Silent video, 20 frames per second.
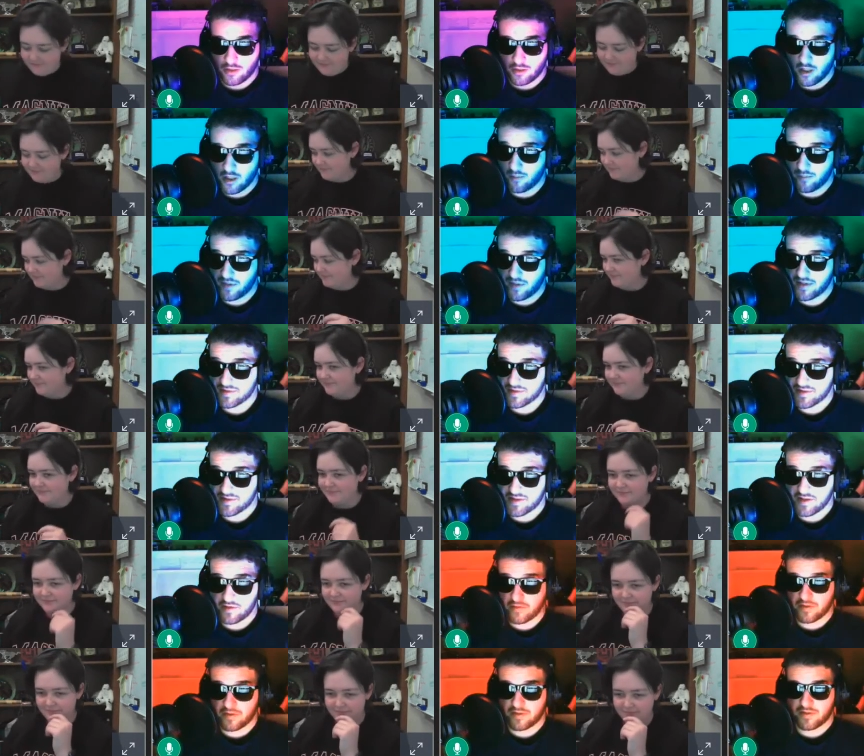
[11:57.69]
Speaker 1: No, I'm being
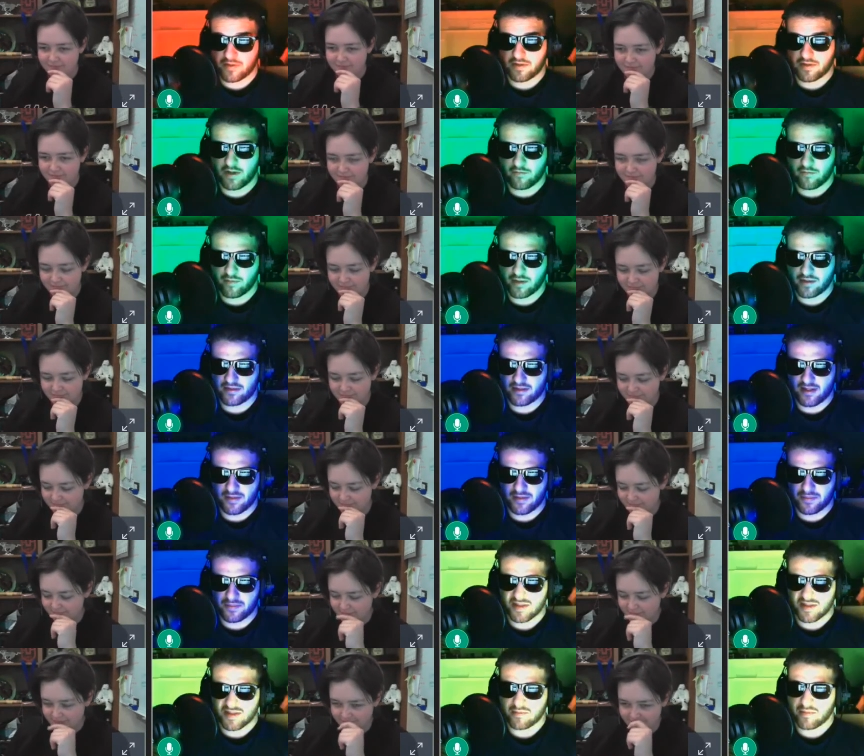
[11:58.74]
serious. I've been
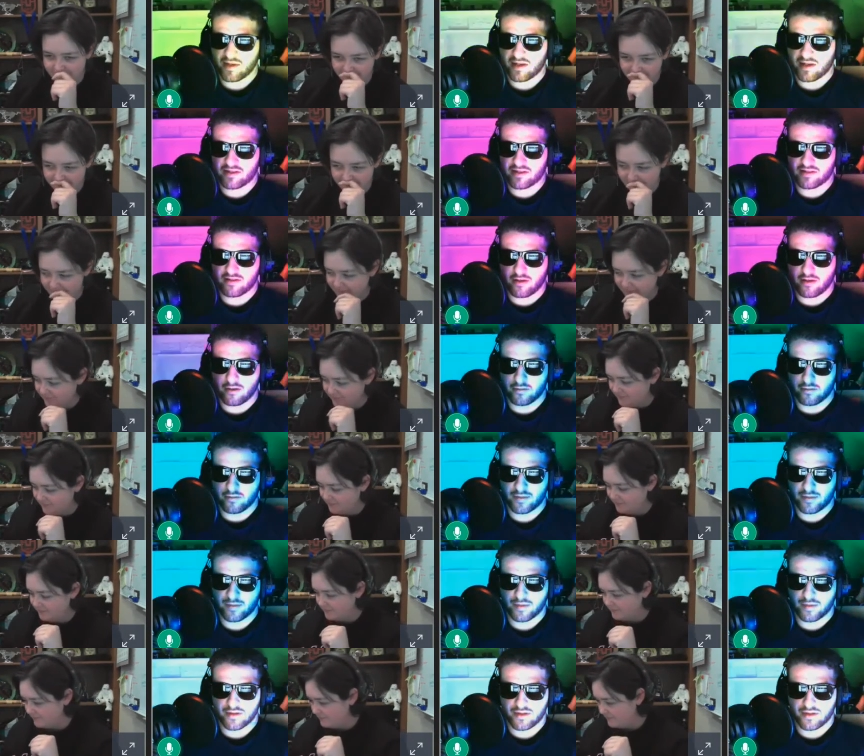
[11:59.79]
tipsy many
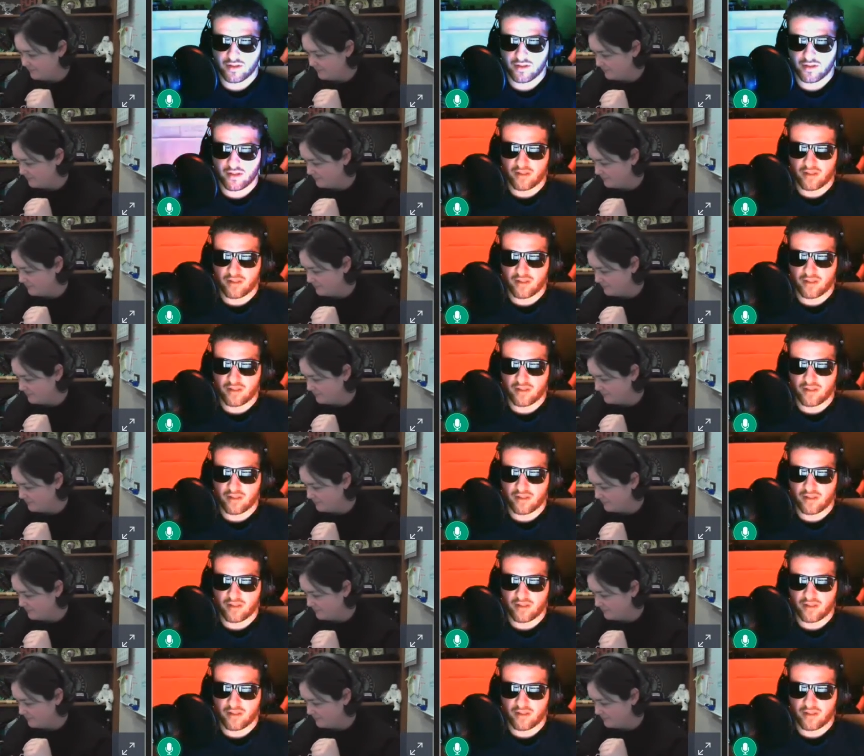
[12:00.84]
times, but